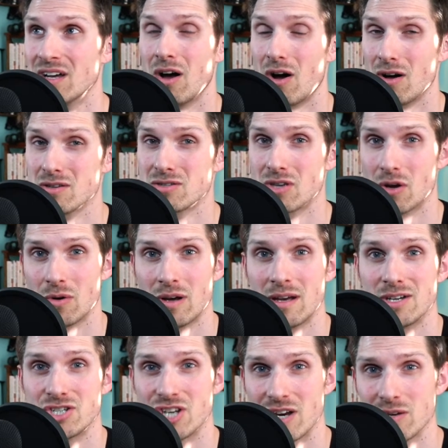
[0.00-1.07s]
Also,
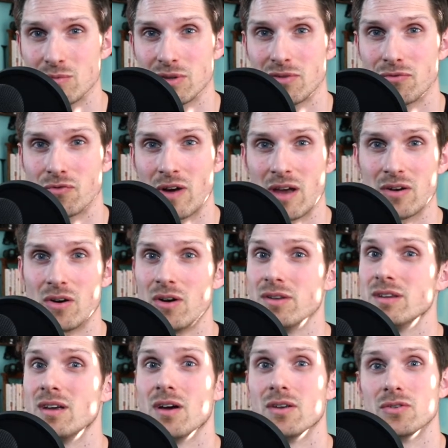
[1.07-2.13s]
sharing with a friend all
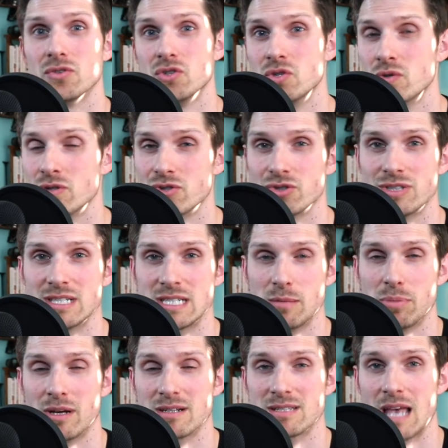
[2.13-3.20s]
the other 260
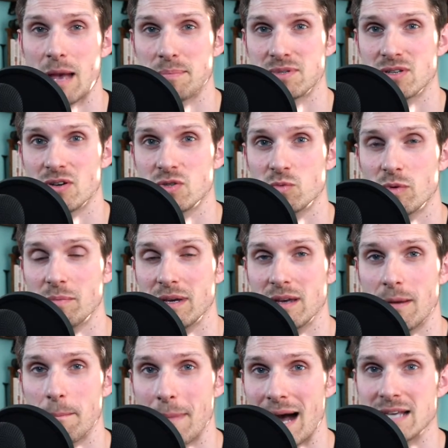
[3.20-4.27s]
plus episodes would
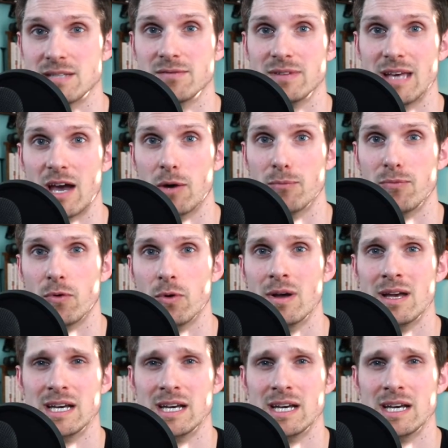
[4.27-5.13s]
be massively helpful.